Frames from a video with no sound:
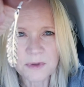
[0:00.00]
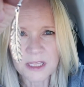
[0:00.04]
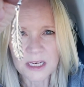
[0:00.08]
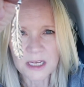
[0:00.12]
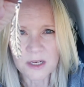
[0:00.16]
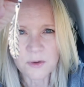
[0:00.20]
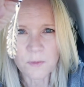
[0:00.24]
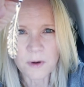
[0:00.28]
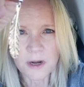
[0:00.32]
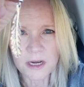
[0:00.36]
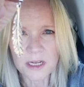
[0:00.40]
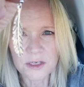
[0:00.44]

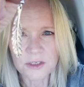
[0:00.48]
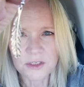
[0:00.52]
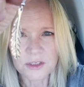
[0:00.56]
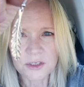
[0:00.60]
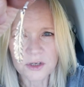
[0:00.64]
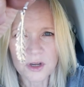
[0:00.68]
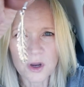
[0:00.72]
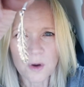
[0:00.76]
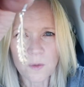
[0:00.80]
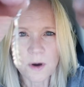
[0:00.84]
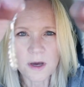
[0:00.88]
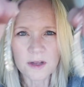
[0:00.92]
getting ready to
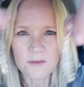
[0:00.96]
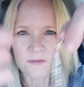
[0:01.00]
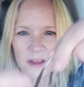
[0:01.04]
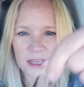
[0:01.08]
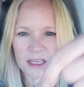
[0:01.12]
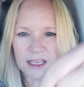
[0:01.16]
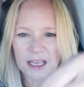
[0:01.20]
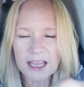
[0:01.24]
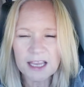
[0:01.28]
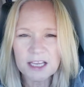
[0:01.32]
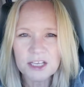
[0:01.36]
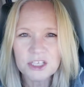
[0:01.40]
go on
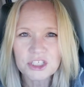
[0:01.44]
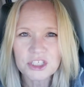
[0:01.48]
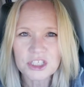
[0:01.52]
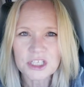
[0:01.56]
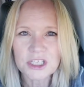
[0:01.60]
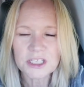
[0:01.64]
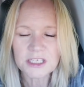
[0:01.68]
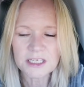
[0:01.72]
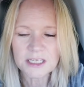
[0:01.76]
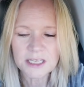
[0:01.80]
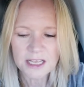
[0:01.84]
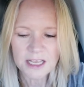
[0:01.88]

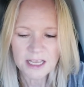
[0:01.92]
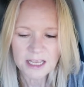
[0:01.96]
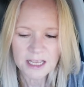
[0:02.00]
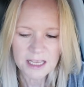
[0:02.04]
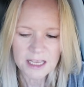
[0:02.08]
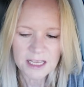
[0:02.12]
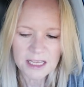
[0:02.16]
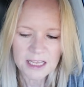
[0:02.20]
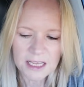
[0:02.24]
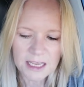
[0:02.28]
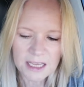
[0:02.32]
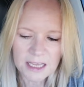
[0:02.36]
vacation.
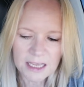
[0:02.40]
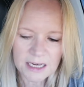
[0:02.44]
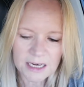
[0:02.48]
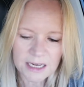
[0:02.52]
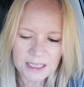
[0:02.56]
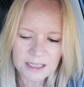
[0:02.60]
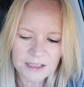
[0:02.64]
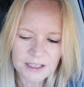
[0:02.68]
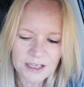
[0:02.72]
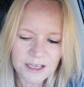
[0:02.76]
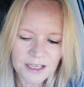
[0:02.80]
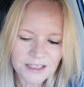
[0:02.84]
And
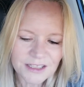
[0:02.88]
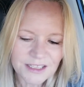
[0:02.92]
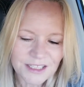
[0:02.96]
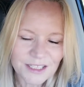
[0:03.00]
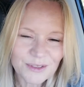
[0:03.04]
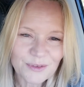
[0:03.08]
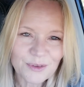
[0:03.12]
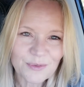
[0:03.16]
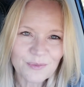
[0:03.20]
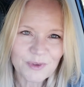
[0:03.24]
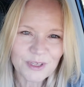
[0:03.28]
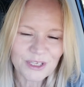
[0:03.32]
I thought
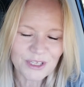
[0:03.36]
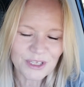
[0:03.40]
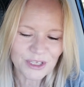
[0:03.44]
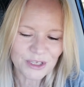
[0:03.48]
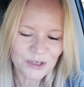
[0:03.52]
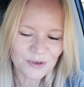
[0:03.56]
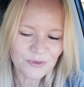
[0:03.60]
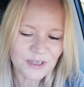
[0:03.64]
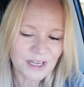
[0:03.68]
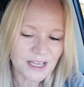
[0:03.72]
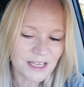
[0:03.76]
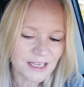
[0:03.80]
this would be
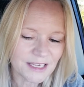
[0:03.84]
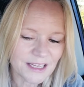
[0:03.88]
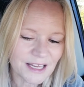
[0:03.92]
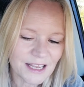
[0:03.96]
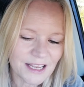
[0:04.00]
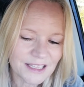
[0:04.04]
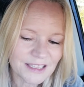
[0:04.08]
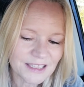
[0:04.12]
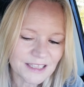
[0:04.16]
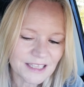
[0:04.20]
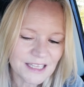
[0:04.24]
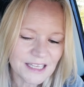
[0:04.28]
cute. And
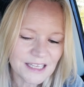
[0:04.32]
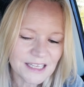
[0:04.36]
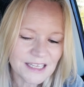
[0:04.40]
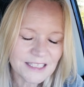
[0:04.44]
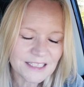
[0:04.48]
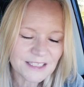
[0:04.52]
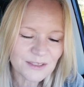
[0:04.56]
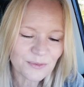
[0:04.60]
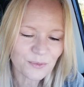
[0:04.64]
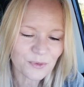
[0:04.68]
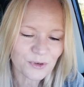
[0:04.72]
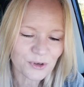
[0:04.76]

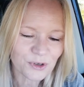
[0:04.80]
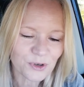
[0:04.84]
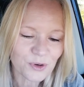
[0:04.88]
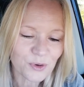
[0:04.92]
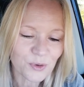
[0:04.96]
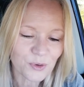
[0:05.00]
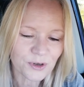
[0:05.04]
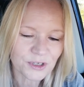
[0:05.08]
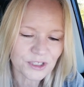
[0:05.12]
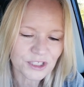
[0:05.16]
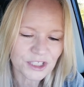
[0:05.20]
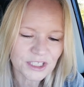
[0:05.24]
these were
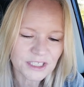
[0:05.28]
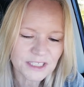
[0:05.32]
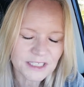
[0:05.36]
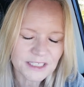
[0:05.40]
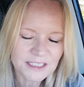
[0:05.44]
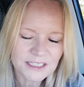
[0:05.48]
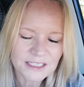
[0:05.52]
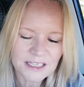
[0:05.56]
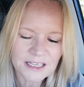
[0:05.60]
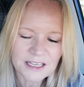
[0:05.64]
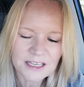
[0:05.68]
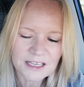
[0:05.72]

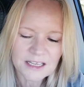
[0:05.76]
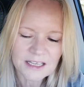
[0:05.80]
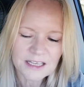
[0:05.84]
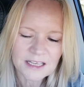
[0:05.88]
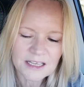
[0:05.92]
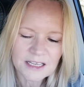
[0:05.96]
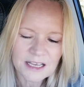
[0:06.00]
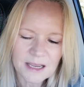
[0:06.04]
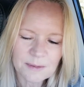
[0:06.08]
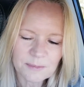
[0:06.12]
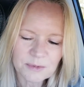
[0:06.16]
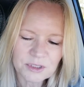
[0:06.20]
gorgeous.
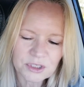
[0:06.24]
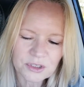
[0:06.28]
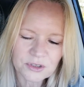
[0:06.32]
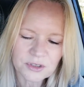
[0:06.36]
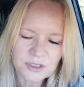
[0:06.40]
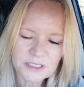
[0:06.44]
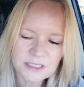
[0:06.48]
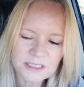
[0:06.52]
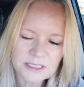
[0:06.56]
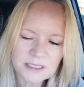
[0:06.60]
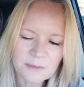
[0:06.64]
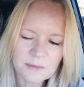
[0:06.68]
I'm sure
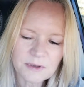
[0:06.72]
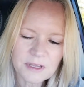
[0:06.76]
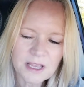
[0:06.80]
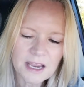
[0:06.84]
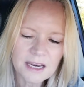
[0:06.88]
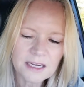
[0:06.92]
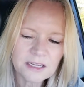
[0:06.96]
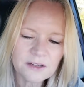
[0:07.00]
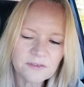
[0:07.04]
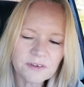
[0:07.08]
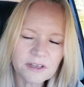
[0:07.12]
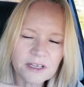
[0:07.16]
it's some
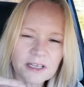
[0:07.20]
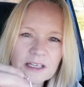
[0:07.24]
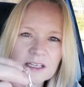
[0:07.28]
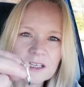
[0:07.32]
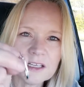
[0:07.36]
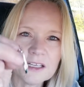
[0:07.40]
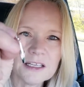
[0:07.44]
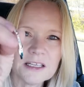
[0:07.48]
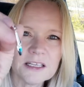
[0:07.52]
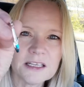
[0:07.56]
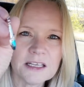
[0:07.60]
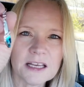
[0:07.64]
kind of a,
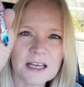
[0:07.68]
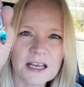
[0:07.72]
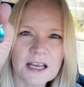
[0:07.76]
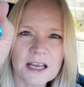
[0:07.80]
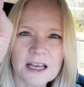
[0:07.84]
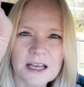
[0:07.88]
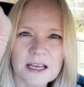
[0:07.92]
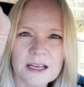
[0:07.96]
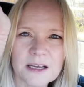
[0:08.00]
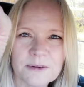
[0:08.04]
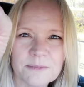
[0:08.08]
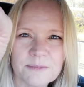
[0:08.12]

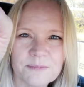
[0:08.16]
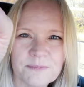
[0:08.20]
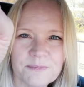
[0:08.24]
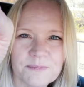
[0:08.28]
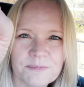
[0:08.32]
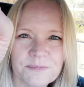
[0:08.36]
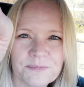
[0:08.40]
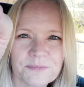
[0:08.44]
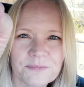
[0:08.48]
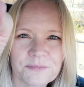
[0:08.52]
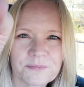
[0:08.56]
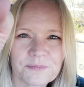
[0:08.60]
uh,
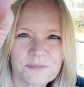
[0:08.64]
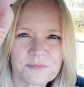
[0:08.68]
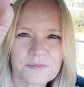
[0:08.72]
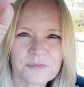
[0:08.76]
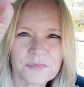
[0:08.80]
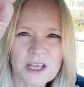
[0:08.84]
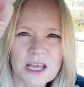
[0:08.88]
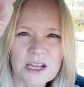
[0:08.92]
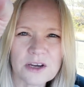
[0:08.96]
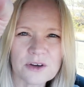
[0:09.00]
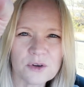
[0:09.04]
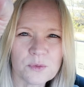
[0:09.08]

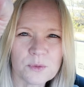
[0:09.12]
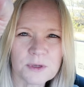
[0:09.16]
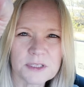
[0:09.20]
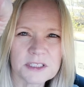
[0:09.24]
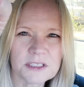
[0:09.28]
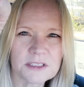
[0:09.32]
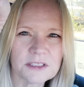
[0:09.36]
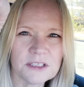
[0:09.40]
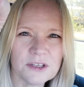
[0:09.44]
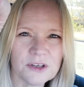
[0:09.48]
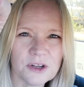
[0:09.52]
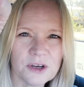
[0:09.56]
I don't know what,
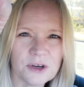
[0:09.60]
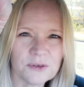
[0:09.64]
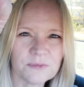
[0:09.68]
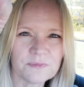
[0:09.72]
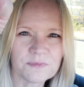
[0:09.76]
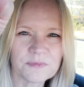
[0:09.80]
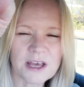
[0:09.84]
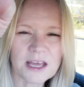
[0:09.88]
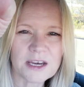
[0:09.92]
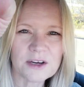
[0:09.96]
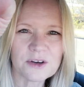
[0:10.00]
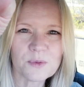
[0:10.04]
you know,
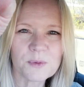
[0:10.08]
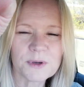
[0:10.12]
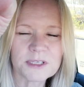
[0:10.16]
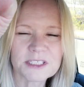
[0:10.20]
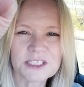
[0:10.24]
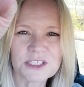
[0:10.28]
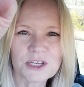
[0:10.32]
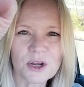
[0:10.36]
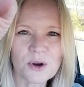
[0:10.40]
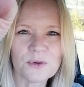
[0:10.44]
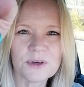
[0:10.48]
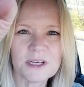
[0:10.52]
I don't know what
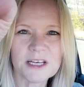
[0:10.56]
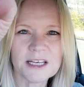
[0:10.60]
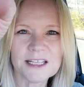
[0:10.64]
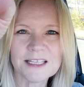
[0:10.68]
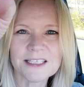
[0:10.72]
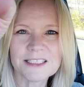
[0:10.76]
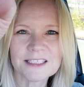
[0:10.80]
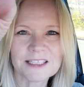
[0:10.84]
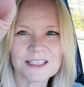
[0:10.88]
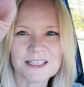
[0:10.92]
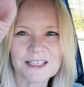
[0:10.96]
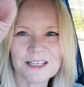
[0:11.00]
stone it
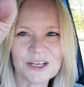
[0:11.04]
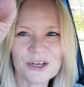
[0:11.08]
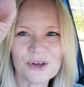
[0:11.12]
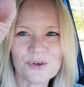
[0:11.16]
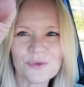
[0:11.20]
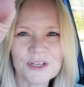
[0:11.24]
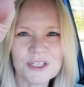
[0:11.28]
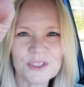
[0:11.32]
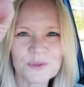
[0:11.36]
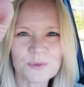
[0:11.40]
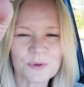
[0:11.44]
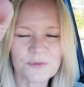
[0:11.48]
is. The
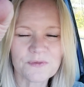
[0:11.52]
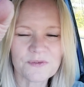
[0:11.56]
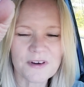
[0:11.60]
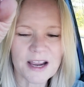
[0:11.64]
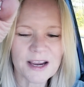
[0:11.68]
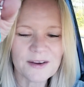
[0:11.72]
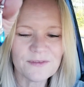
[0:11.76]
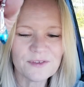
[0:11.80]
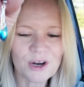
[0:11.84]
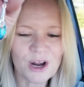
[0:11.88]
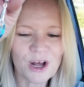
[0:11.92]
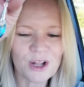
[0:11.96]
earrings were
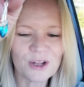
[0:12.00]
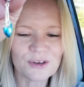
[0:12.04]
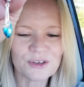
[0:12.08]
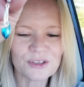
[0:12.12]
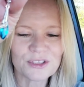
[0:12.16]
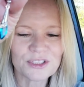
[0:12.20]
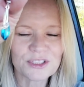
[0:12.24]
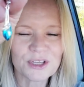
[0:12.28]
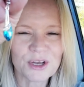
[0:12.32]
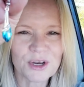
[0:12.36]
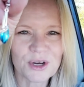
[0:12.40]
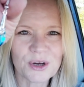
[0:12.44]

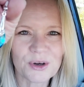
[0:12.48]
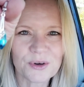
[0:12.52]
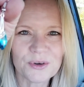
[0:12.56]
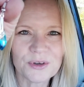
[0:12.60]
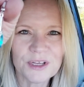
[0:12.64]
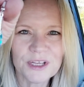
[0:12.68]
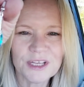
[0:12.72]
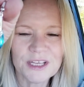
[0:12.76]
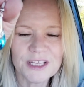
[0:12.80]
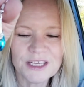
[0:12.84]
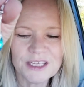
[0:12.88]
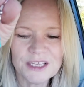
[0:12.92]
$5. So,
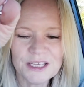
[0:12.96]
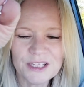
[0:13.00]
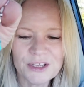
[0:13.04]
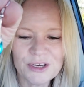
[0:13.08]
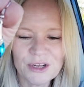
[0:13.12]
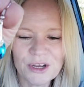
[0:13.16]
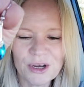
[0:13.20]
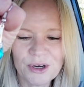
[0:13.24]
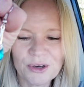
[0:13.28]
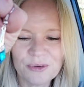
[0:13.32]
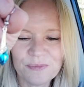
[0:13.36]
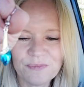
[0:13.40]
you
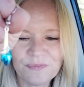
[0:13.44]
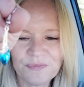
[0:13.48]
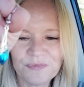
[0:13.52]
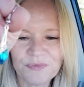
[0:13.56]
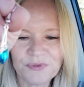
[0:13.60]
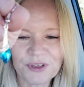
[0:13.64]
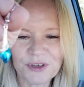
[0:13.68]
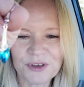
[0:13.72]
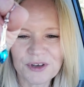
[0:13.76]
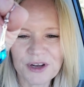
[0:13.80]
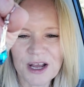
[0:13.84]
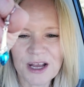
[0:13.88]
know,
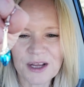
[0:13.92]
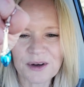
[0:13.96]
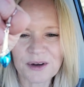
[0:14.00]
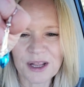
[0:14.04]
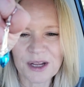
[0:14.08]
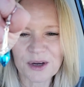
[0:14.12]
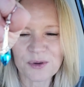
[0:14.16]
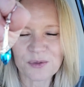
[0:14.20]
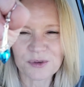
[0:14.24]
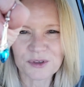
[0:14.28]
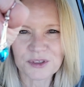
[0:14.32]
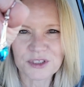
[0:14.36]
they're not
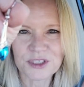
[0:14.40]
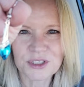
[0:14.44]
like real